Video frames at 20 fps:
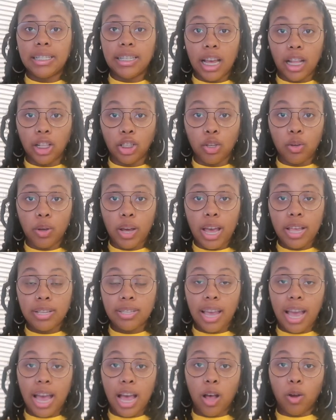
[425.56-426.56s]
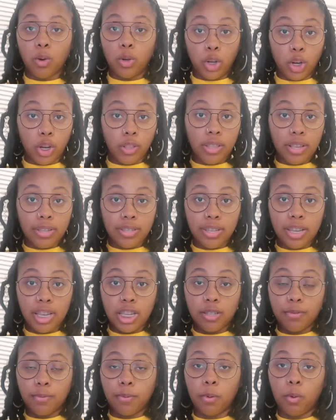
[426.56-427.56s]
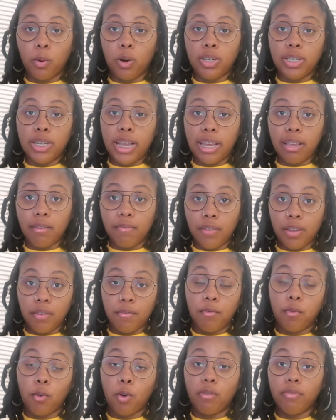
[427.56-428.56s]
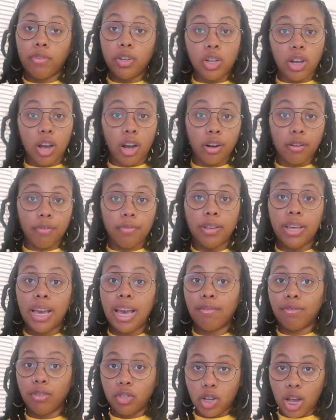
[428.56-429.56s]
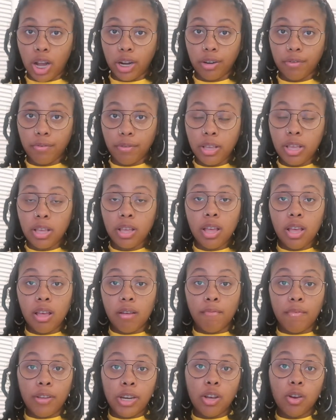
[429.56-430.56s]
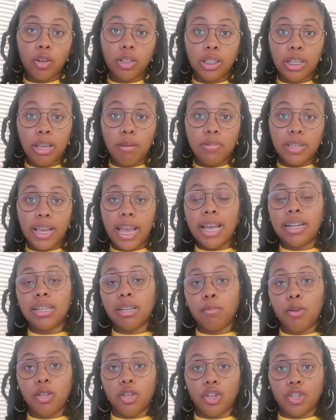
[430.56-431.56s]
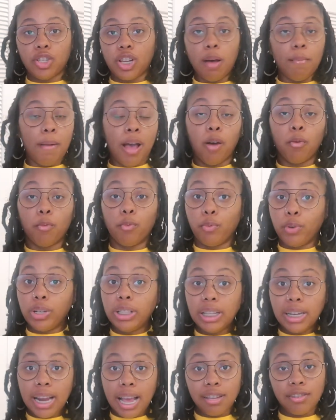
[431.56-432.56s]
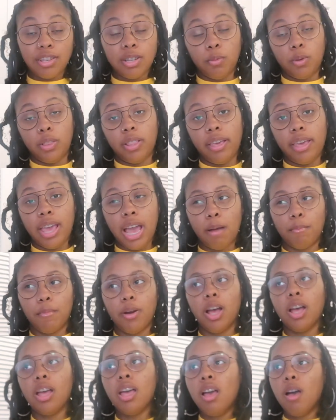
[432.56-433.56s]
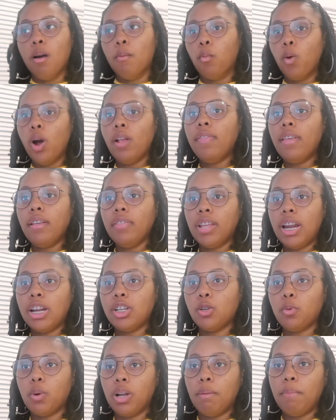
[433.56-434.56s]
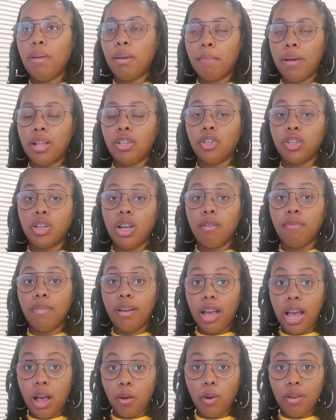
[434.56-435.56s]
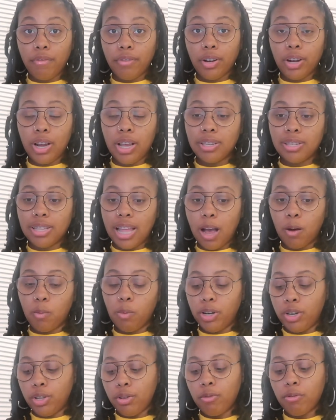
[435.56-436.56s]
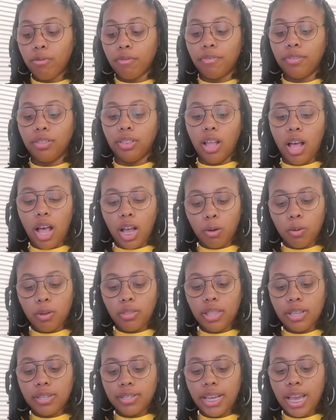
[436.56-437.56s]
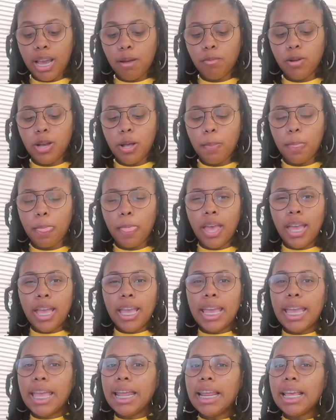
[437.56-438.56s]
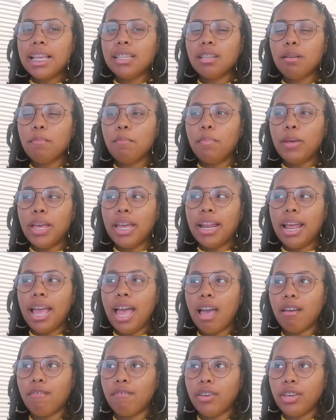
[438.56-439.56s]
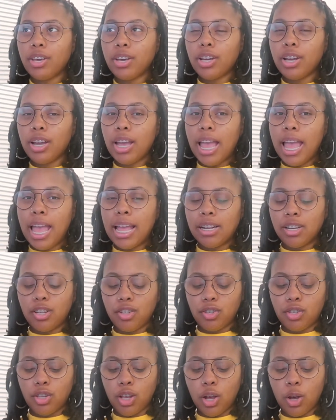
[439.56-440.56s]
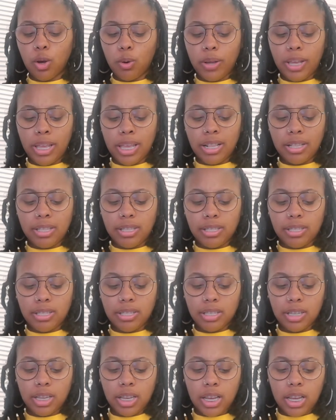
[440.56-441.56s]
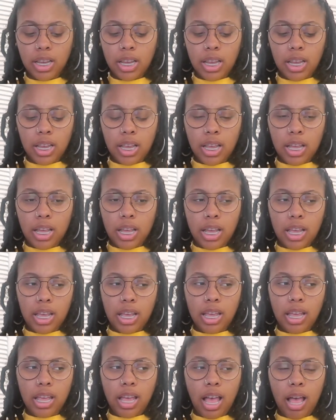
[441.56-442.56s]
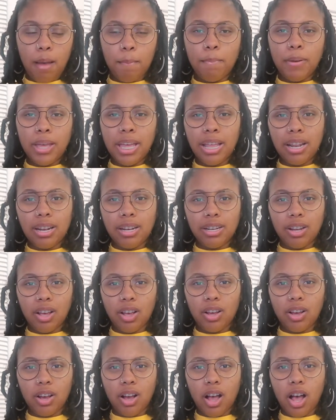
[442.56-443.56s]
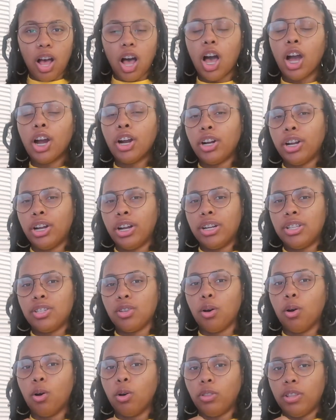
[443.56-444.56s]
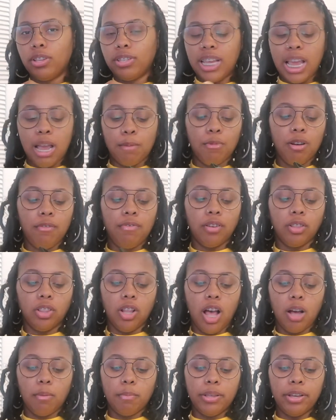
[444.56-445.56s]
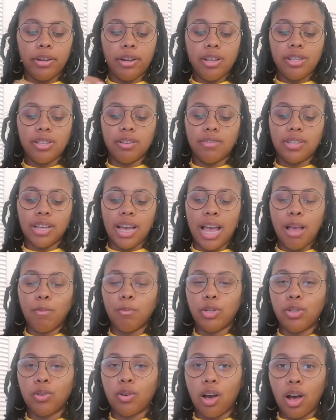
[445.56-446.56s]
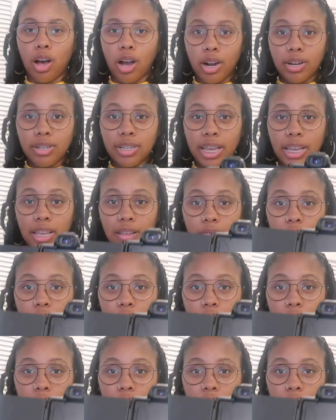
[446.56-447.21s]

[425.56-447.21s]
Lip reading: tell you guys how good this is for for videography and photography. Video clips and images come out really nicely with the camera. One thing that I do want to make mention of, however, is that when you vlog with this camera, it is a bit heavier, and so it's a bit harder to hold this camera for long periods of time when you are taking